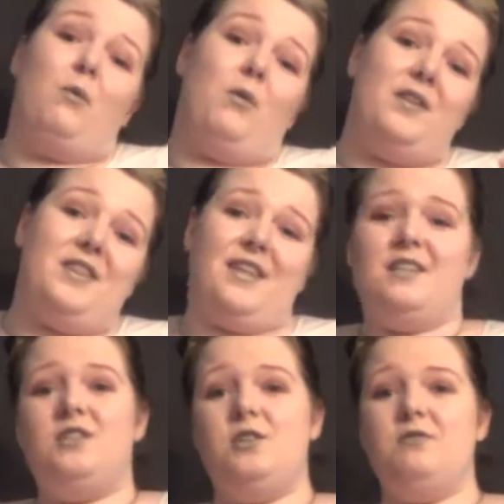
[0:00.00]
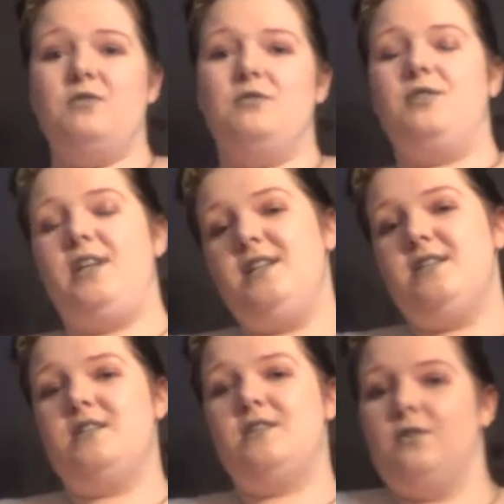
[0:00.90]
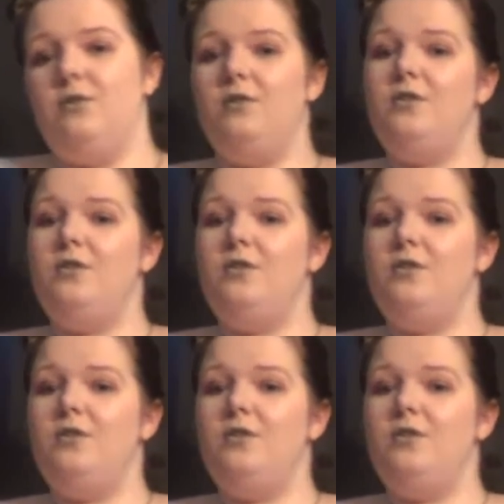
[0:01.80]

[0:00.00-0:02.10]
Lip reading: One thing to note is though,